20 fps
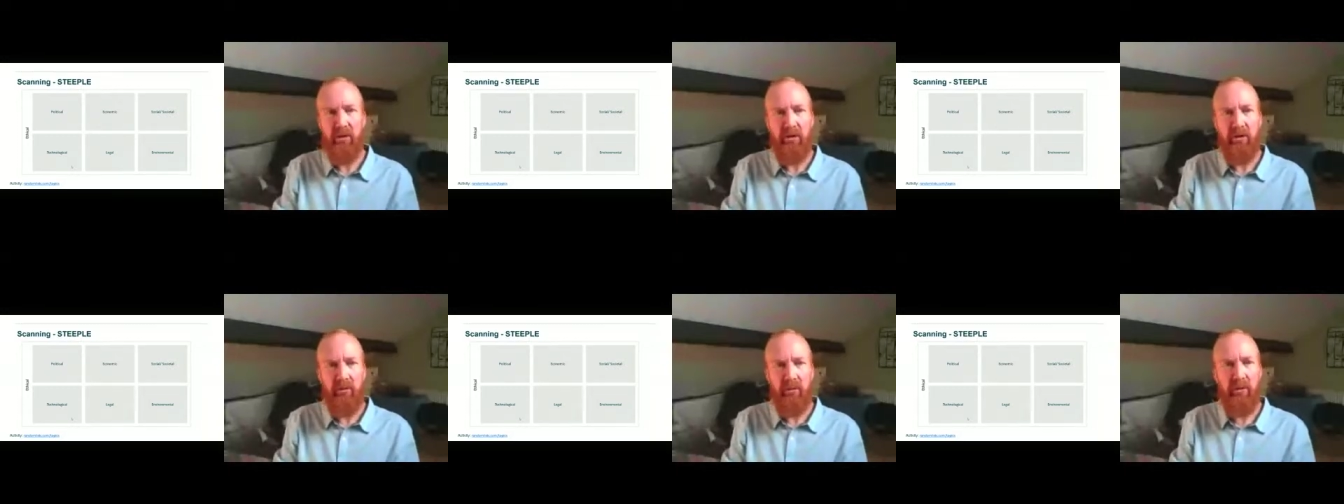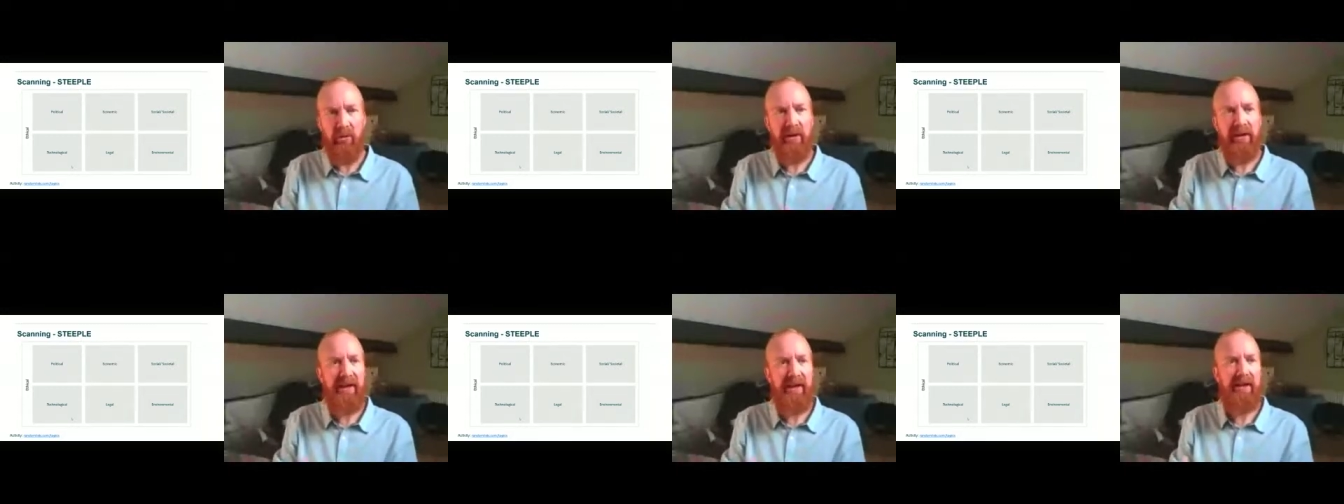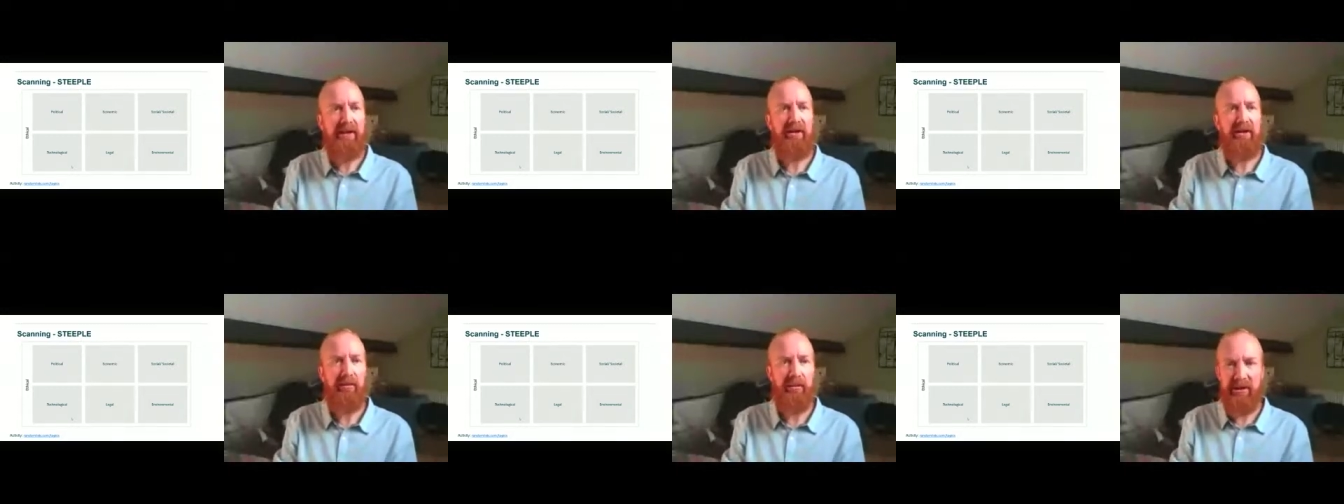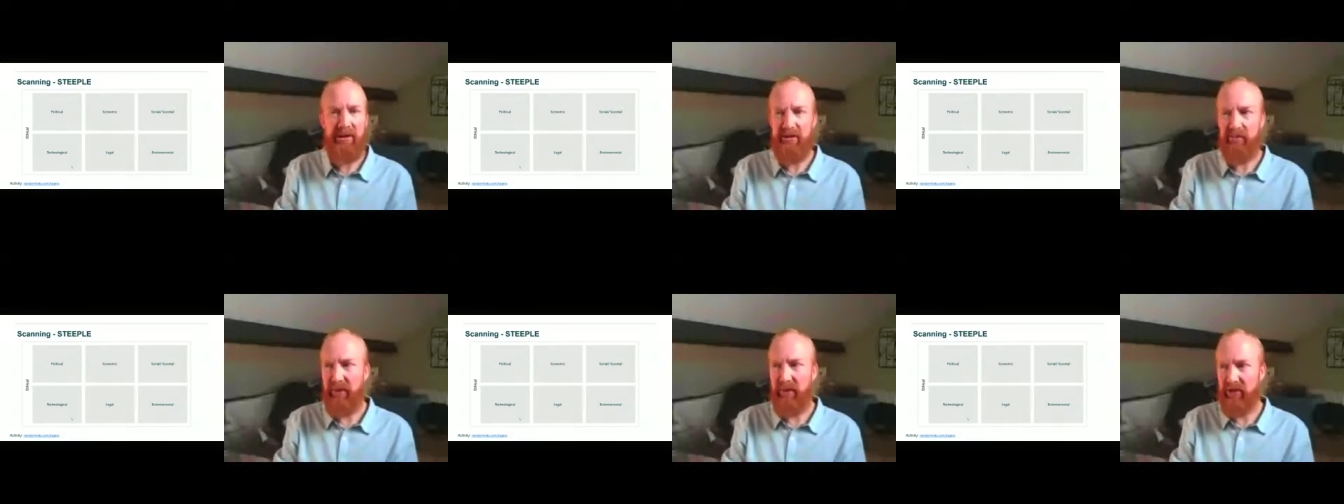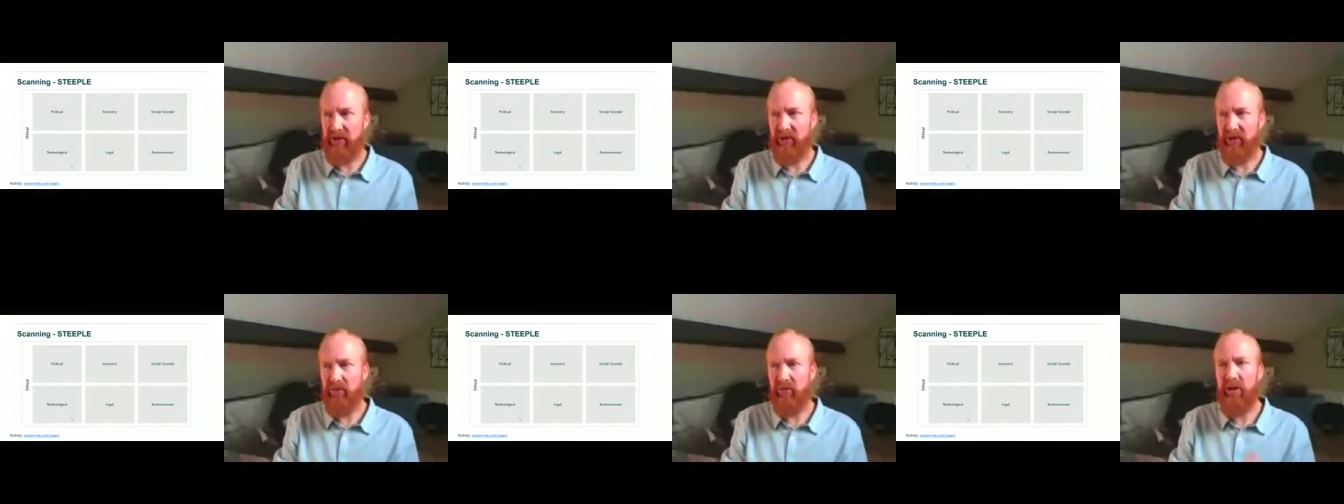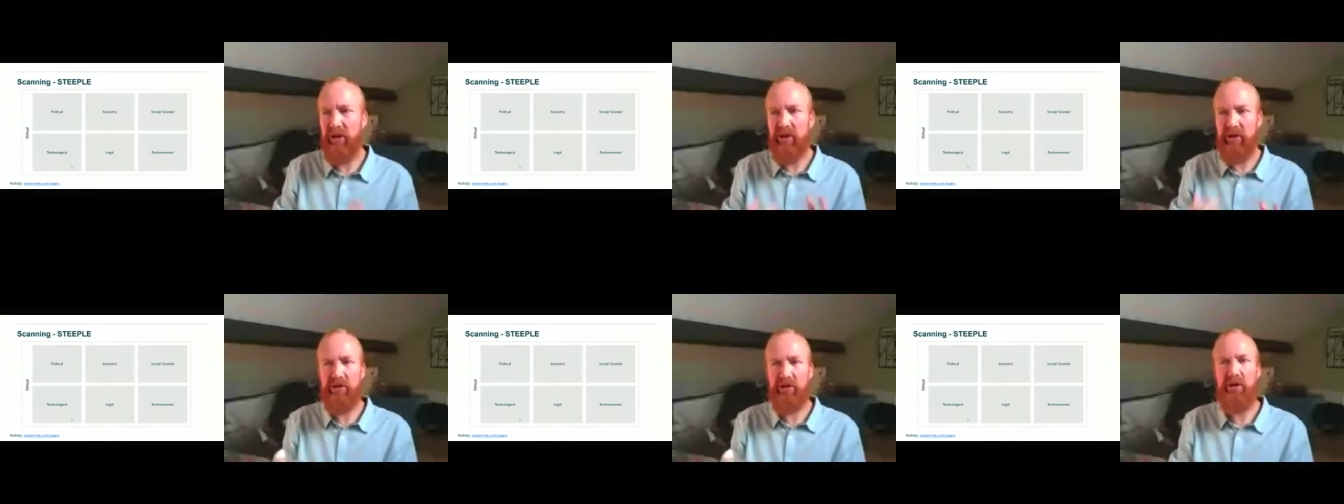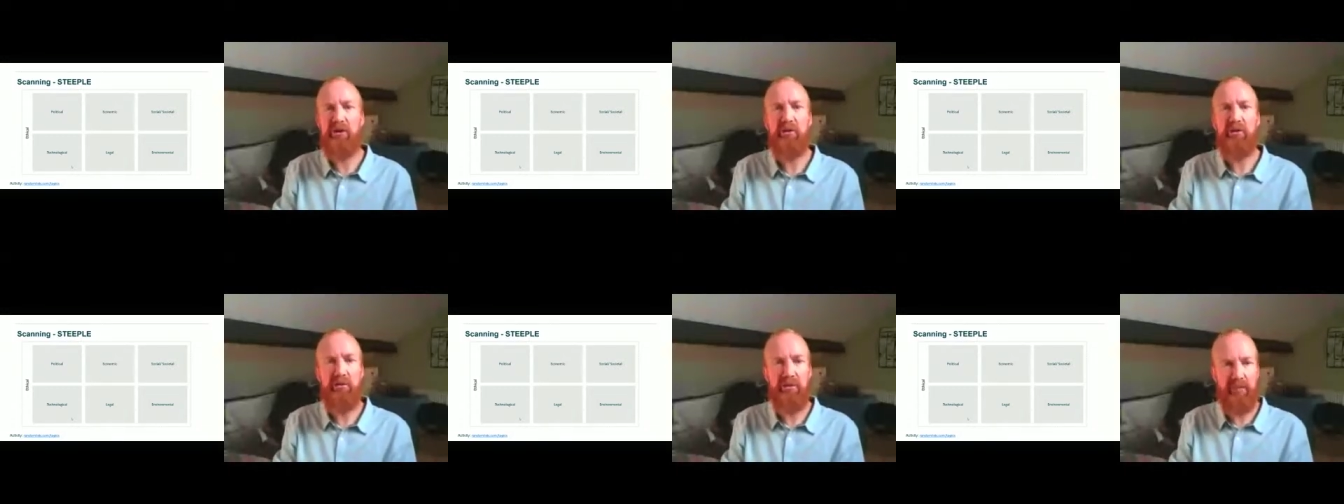What are the economic dimensions? What are the
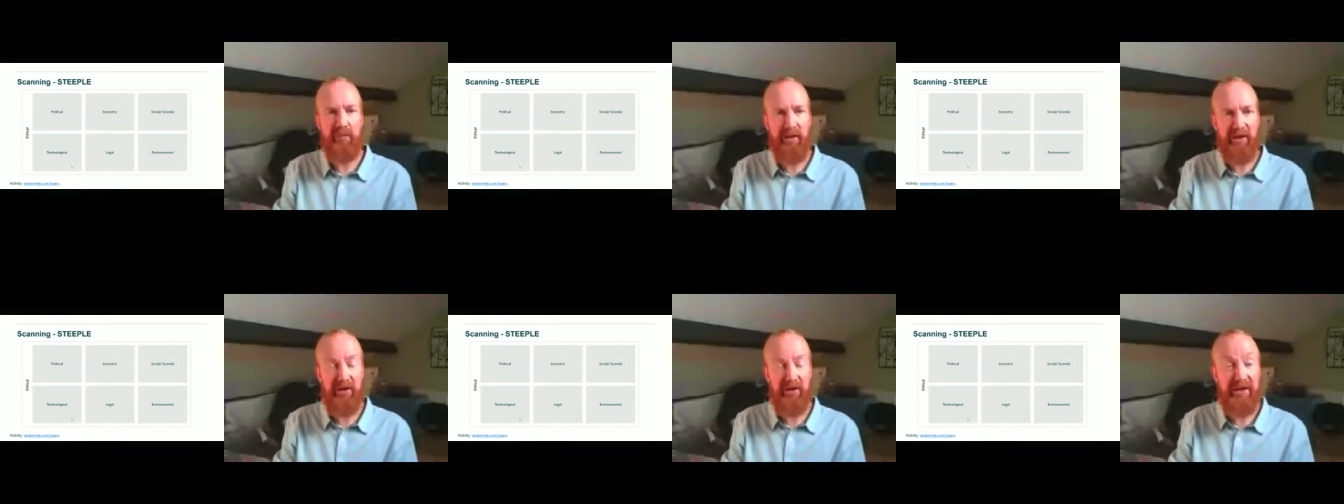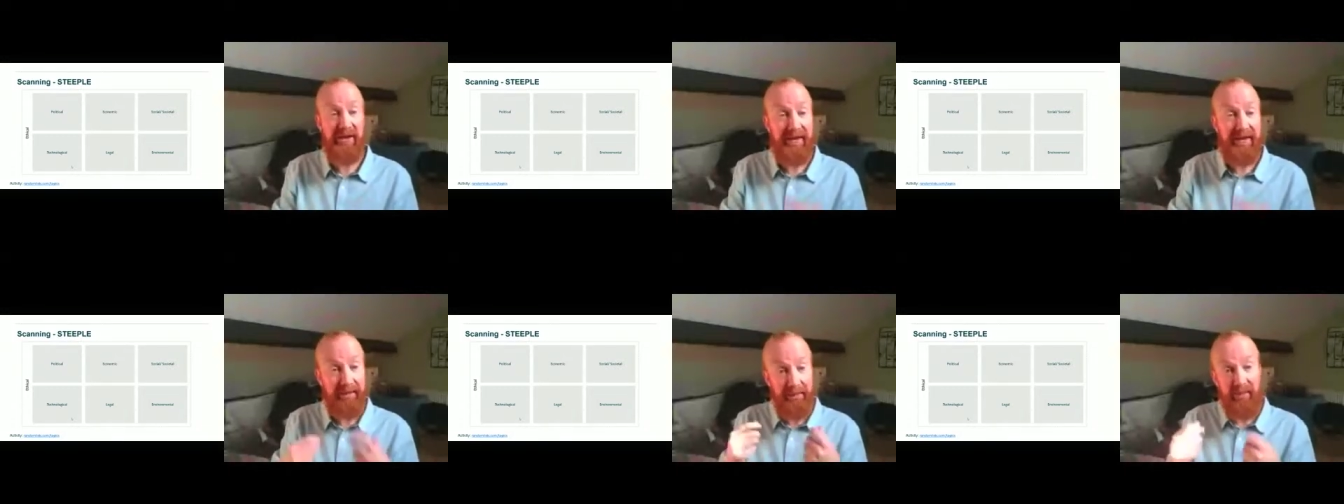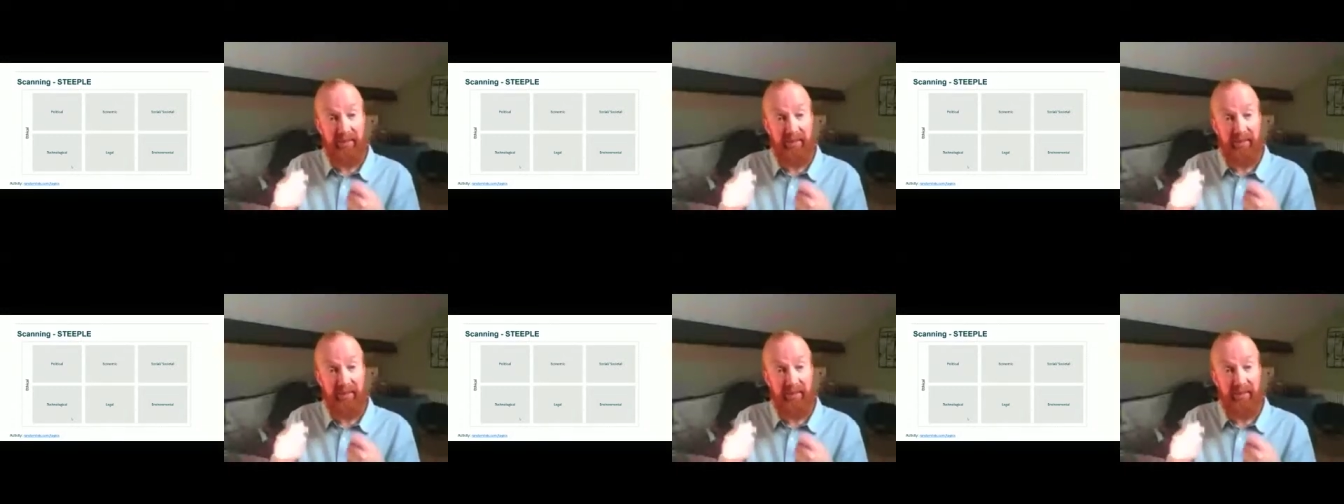social dimensions?